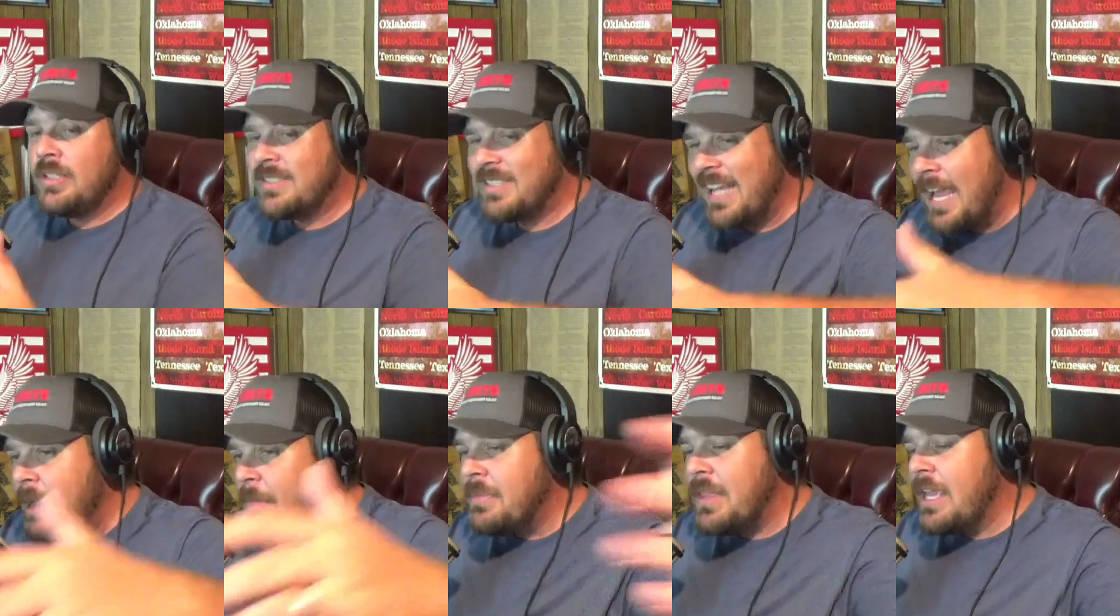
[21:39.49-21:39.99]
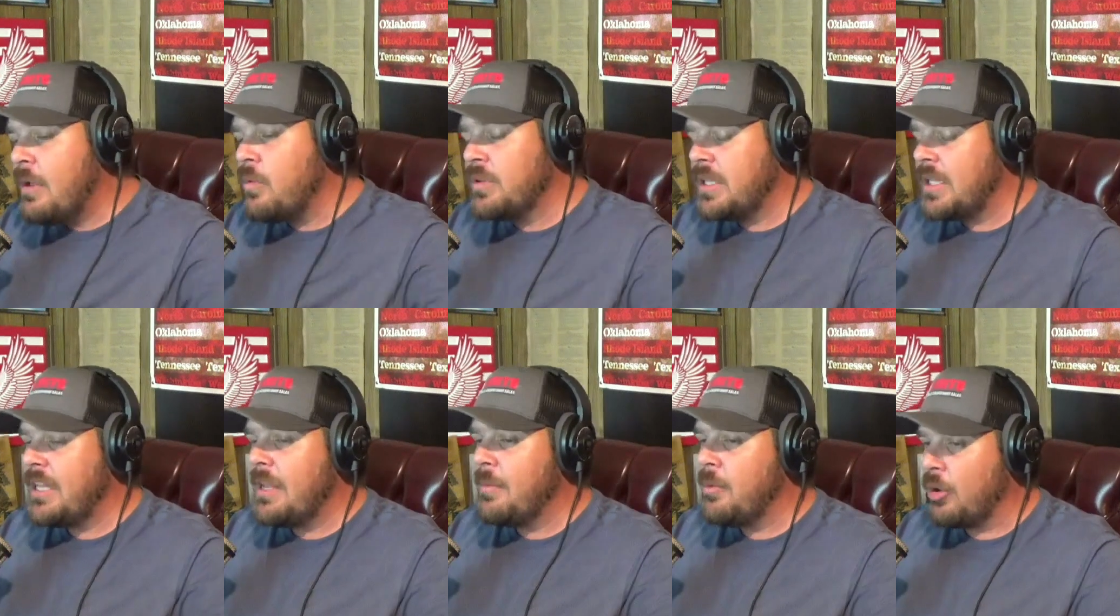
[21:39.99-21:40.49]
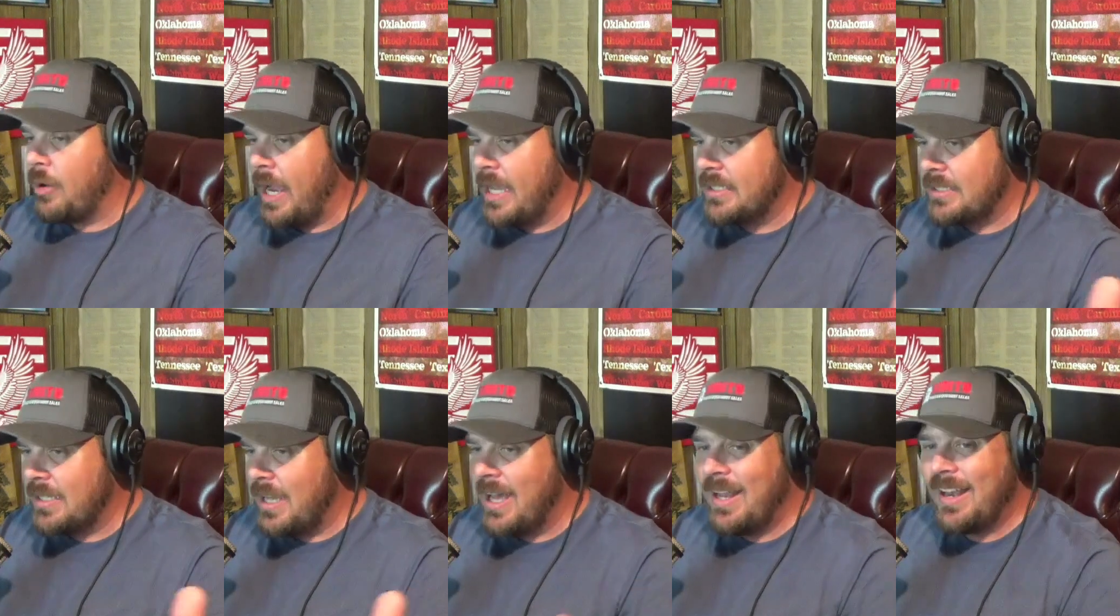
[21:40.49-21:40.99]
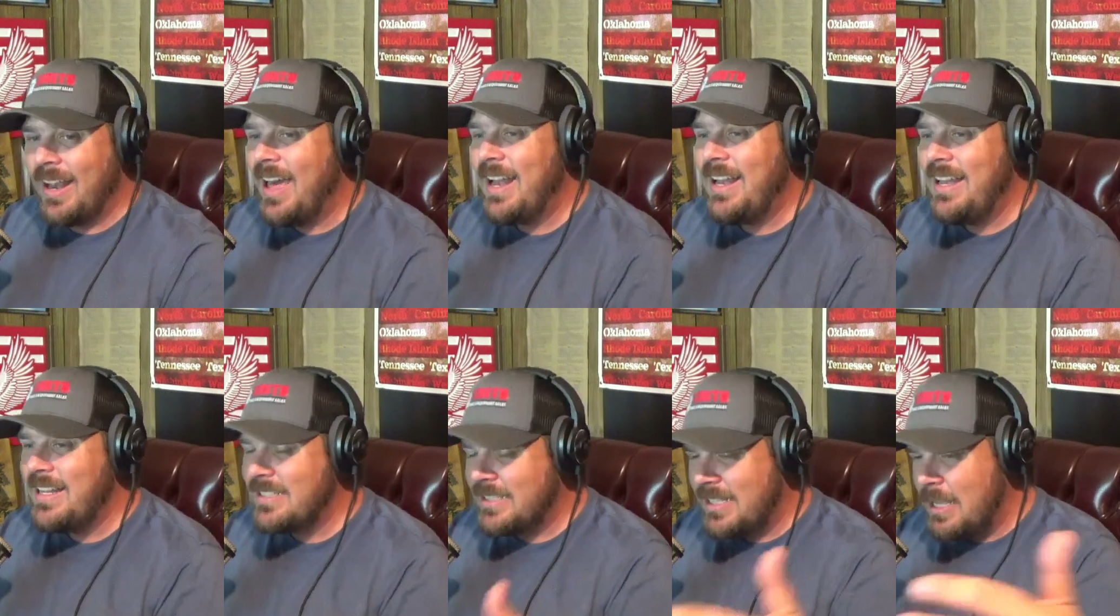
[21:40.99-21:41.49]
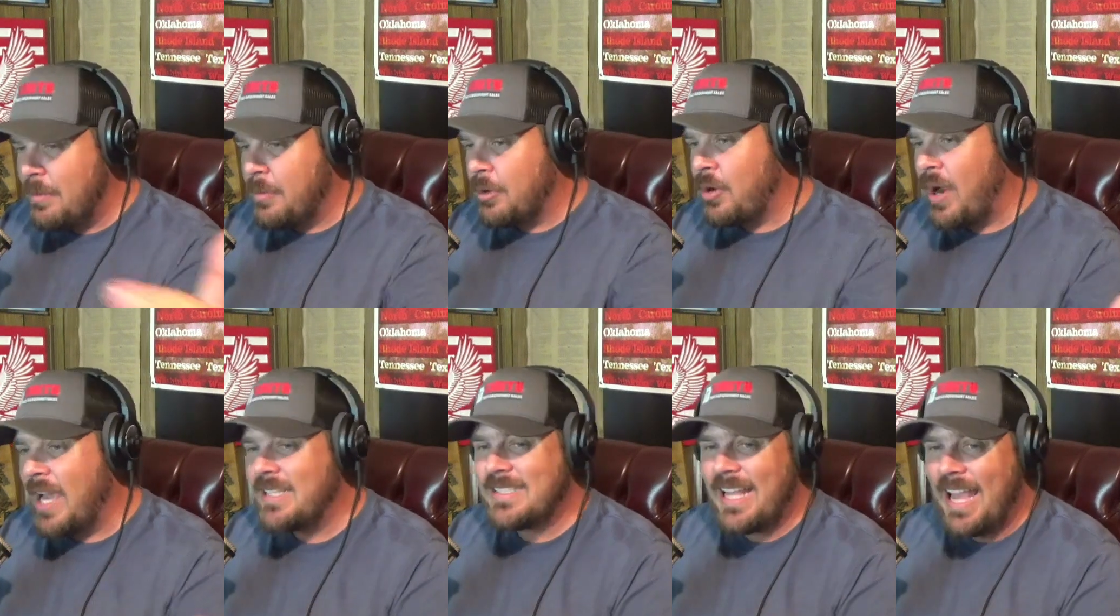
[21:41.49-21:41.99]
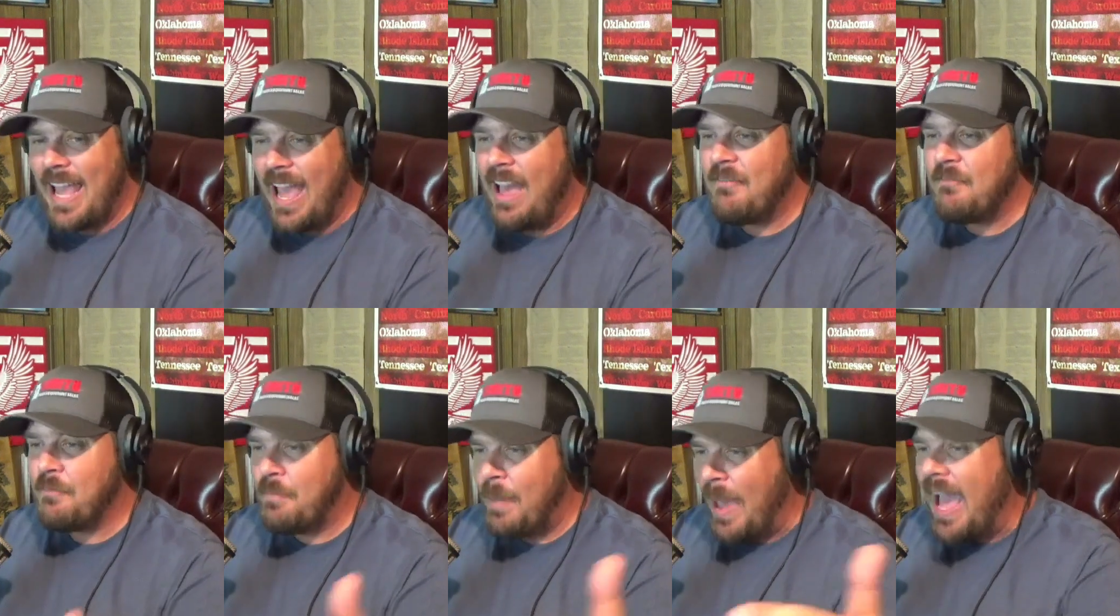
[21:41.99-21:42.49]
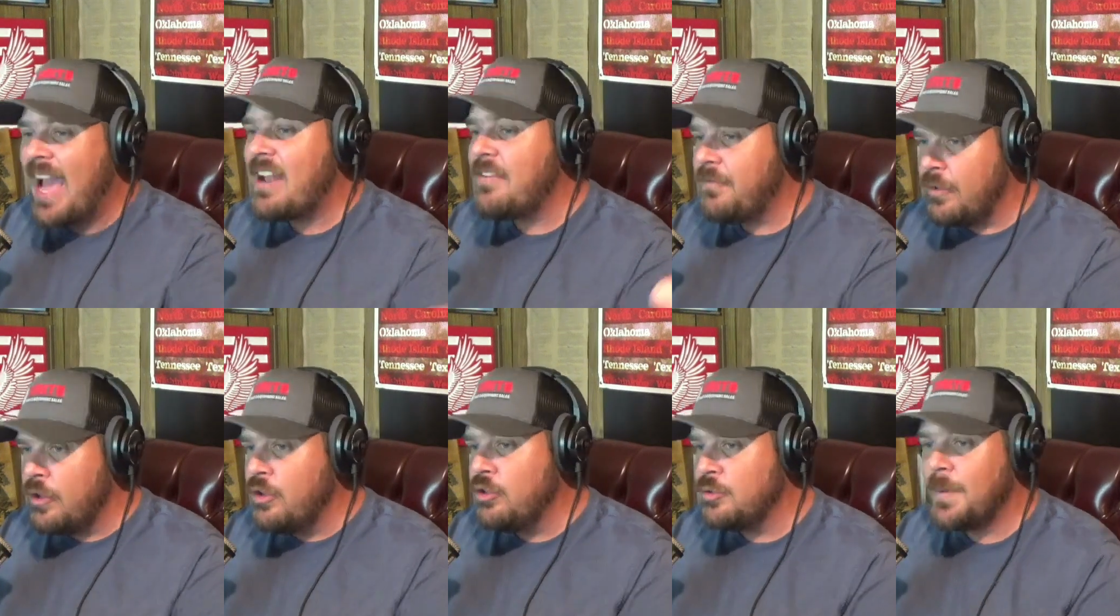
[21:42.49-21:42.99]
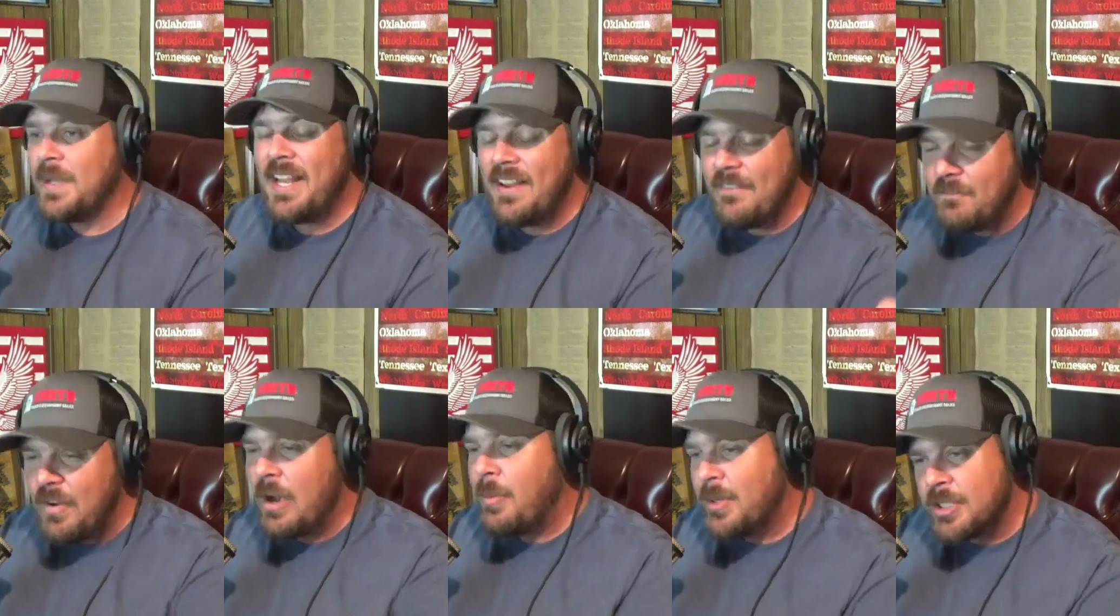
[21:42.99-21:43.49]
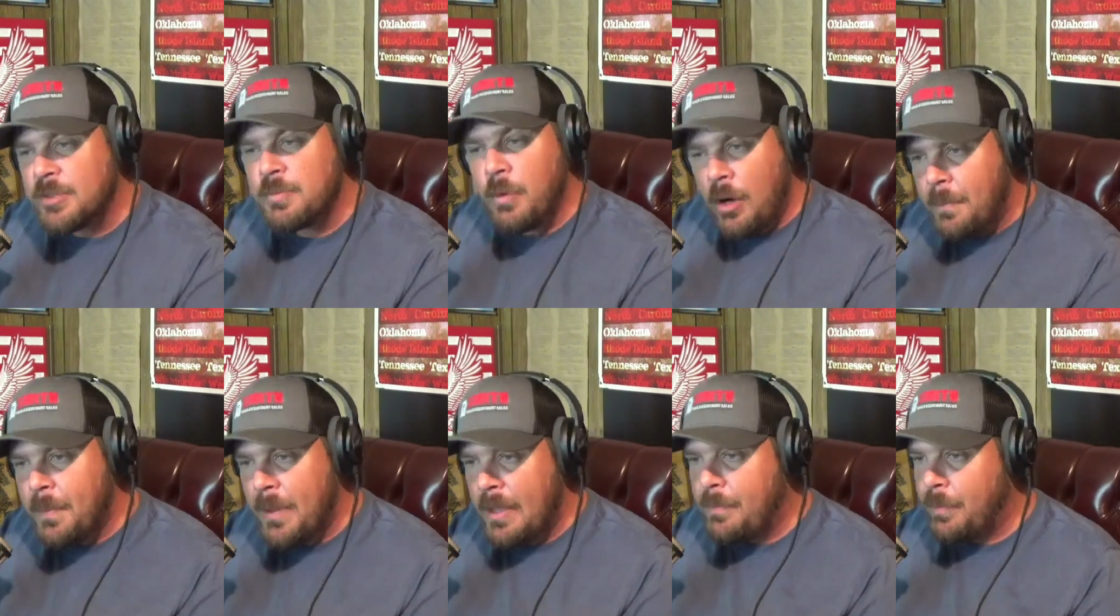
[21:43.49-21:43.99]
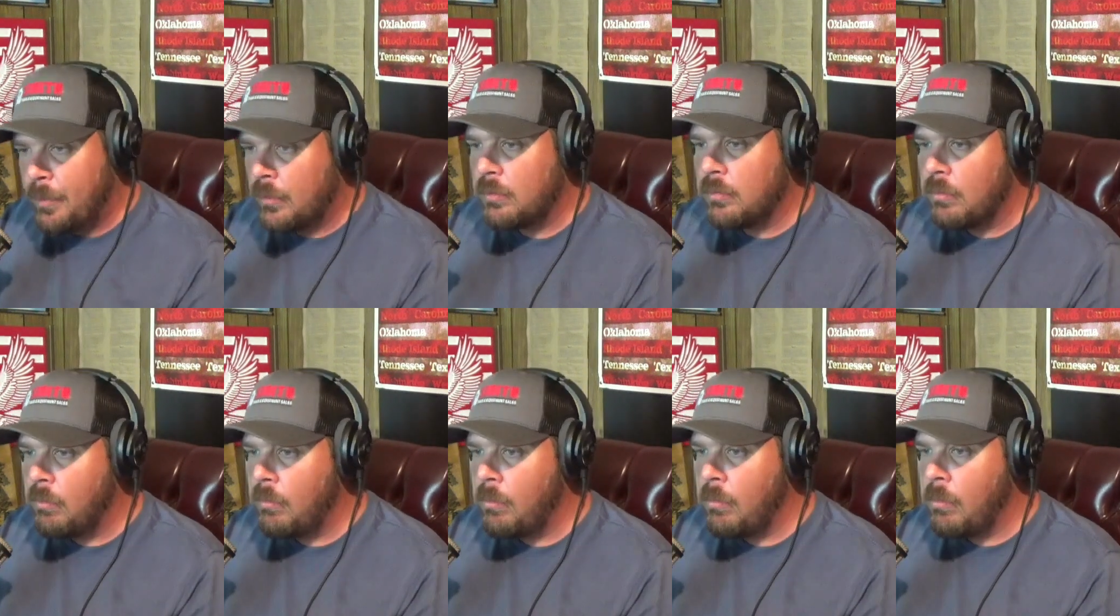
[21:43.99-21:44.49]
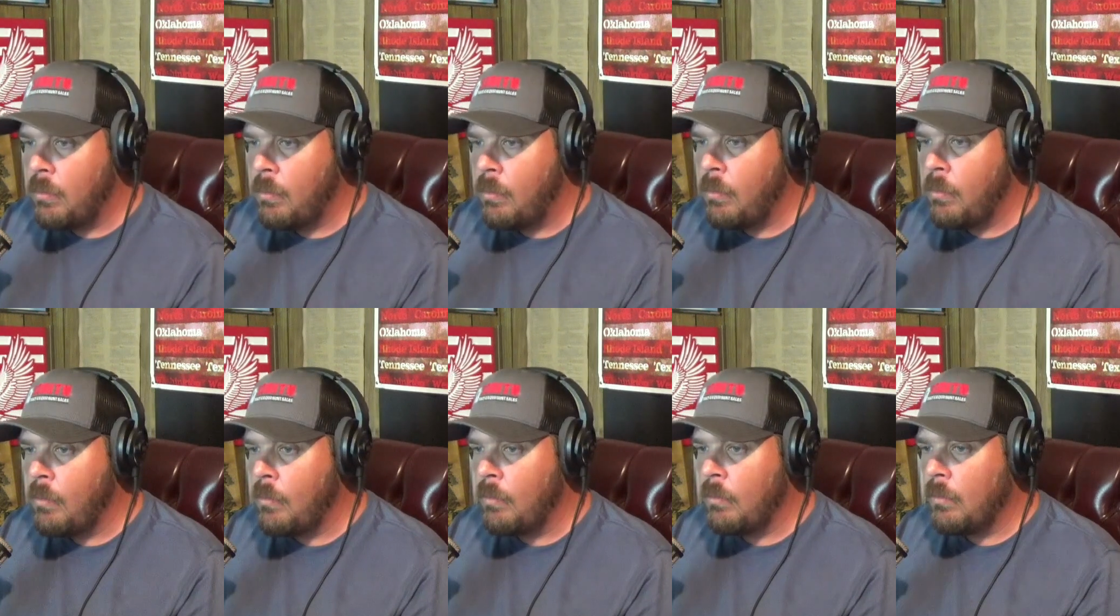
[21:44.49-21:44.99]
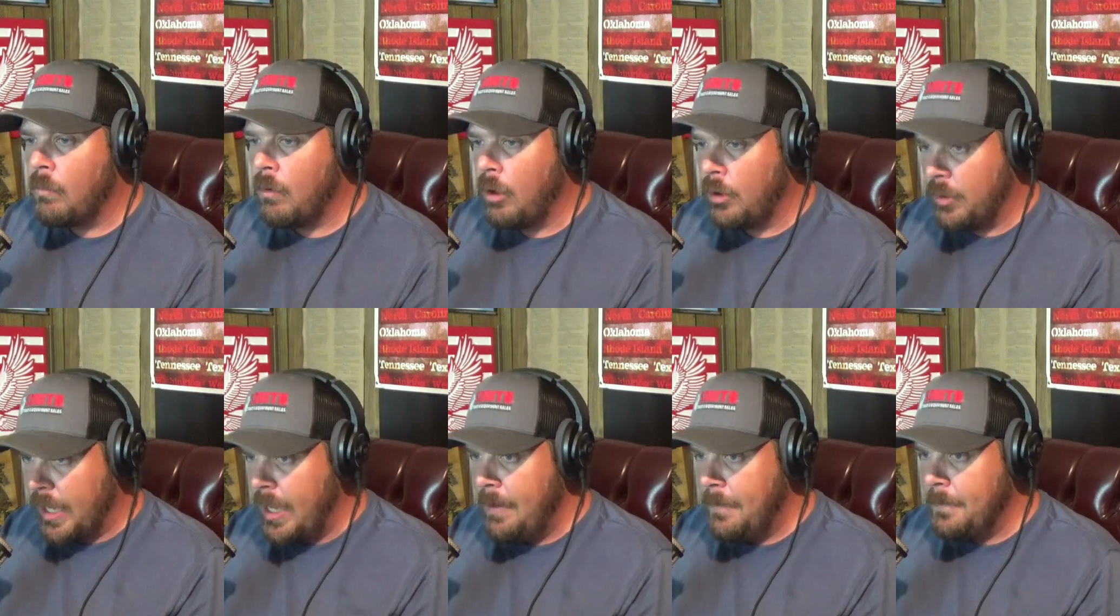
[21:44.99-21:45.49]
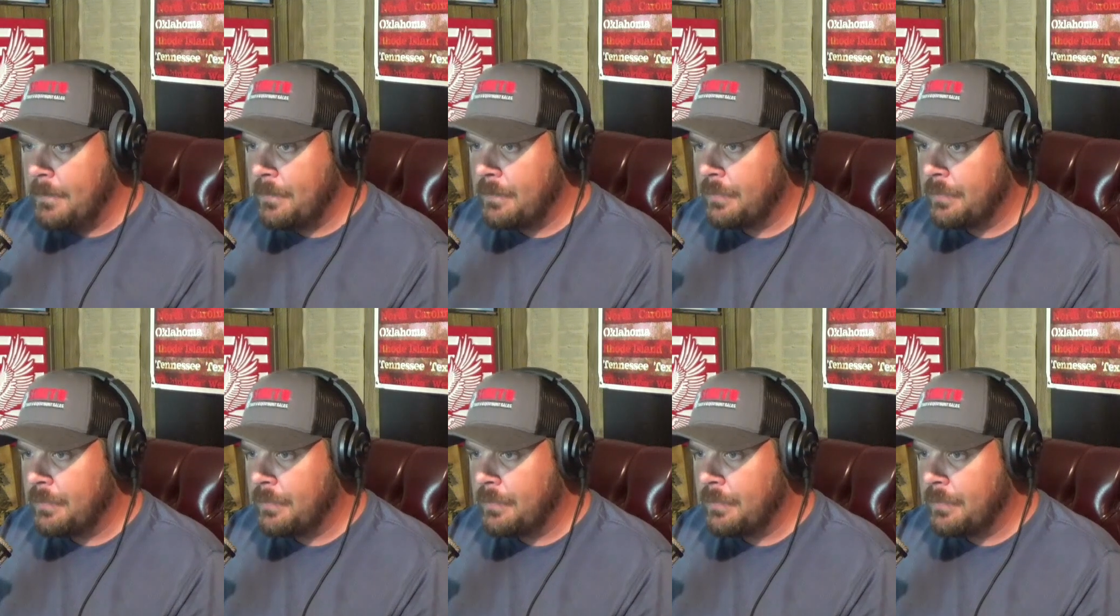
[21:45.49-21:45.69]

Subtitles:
Same thing with the Democrat side. A lot of these Democrats, they have bad views, but they're very smart people. Okay?